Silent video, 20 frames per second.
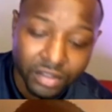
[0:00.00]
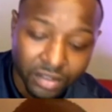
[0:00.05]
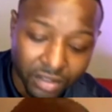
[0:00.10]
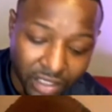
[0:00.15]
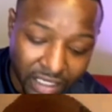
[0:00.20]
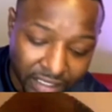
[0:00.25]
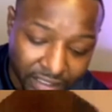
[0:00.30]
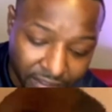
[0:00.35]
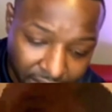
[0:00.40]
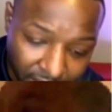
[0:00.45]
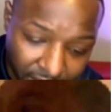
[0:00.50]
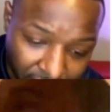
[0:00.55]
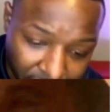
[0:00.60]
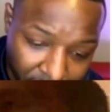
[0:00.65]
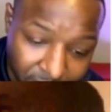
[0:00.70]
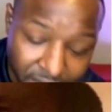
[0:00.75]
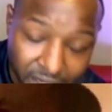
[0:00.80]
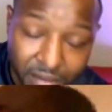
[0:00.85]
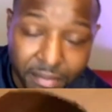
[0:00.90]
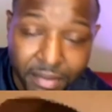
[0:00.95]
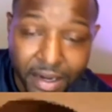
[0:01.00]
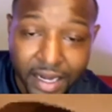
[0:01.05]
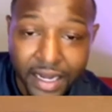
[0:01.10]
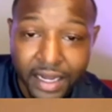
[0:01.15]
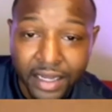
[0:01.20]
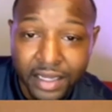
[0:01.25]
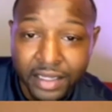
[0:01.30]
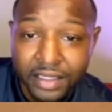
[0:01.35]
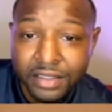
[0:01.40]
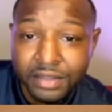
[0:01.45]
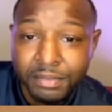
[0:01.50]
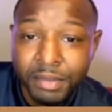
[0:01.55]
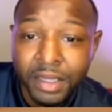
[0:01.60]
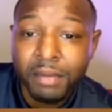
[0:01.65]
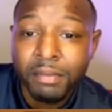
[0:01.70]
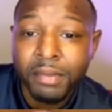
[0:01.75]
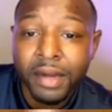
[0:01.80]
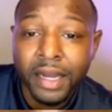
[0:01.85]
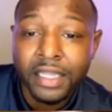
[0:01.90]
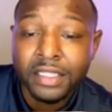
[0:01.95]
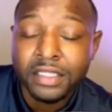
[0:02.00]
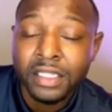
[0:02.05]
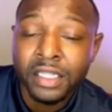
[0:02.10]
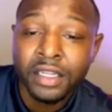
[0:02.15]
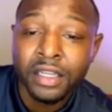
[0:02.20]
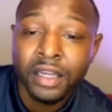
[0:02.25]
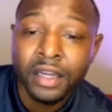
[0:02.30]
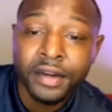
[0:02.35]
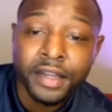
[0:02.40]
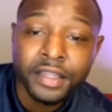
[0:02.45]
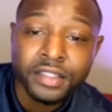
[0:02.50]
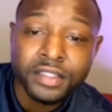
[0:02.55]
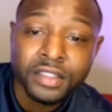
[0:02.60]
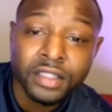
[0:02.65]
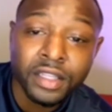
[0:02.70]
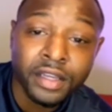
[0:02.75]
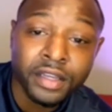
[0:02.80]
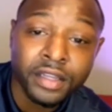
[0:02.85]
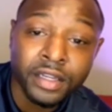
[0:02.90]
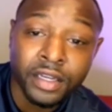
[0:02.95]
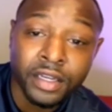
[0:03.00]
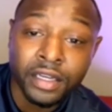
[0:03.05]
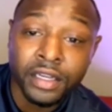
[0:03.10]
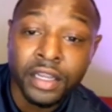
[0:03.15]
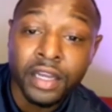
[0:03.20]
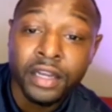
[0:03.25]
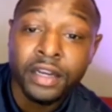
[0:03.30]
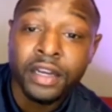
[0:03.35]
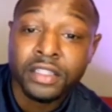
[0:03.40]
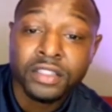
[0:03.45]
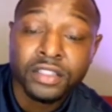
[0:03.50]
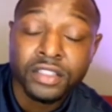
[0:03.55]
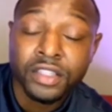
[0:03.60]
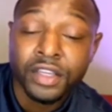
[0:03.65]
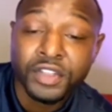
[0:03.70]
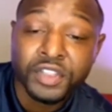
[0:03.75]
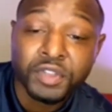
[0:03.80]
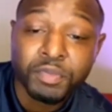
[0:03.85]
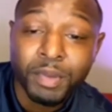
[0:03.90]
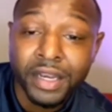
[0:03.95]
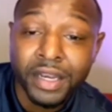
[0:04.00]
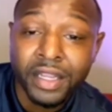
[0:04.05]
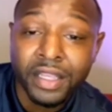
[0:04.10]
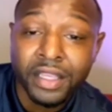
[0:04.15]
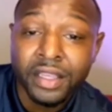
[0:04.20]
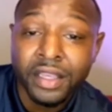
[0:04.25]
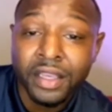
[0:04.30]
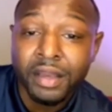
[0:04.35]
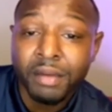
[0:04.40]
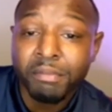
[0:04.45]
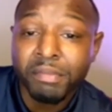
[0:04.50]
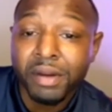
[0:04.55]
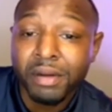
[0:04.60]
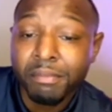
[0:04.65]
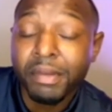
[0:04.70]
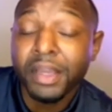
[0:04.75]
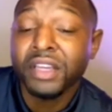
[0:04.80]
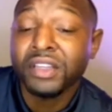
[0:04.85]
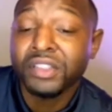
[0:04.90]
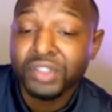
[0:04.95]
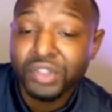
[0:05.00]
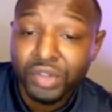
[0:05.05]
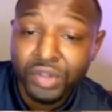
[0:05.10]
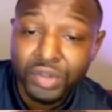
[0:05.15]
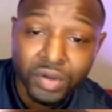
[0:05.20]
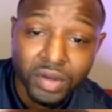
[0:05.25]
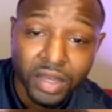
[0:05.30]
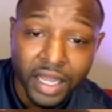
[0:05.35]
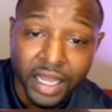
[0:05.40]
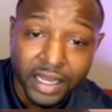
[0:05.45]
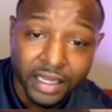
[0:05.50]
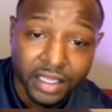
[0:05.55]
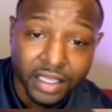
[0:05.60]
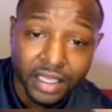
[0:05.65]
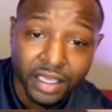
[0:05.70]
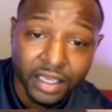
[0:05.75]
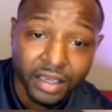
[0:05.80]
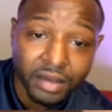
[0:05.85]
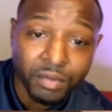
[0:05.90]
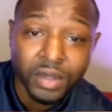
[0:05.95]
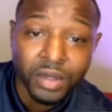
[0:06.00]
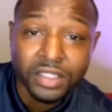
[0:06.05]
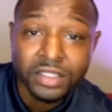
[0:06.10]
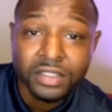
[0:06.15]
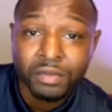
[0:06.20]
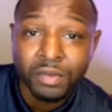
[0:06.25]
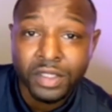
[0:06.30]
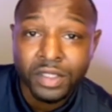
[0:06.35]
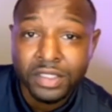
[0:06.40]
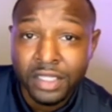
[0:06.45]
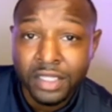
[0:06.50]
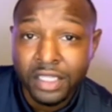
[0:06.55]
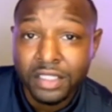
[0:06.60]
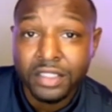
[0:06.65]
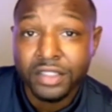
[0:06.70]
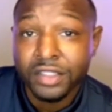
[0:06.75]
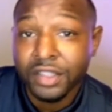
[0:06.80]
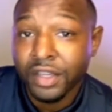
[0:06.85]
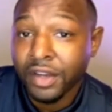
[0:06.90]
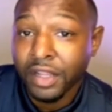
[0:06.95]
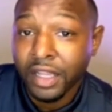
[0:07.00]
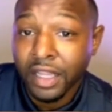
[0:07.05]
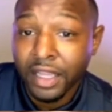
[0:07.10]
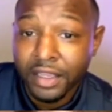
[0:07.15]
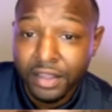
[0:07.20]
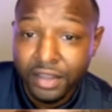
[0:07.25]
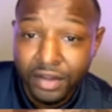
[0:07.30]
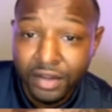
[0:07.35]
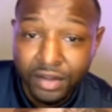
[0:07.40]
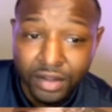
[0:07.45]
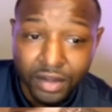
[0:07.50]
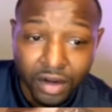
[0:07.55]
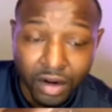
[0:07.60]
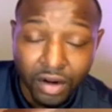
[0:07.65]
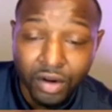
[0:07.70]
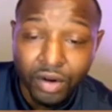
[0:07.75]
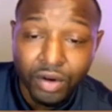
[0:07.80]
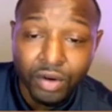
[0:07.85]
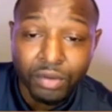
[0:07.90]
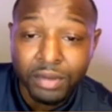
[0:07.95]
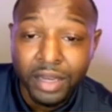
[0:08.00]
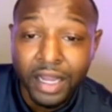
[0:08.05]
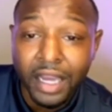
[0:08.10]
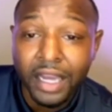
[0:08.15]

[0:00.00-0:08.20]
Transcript: like minimize any unnecessary spending, but make sure you lock in what's necessary, like your home.